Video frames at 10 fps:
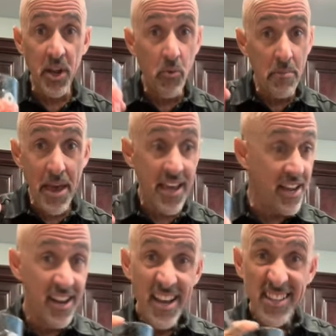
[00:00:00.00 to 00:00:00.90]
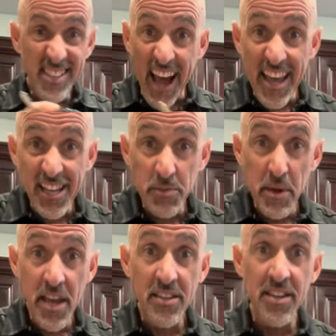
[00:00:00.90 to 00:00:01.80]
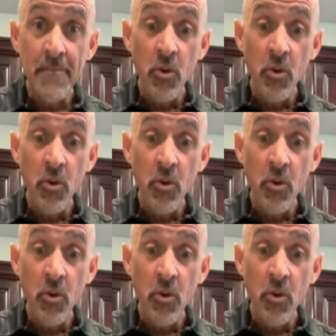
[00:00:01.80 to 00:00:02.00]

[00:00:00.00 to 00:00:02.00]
We make it science-based,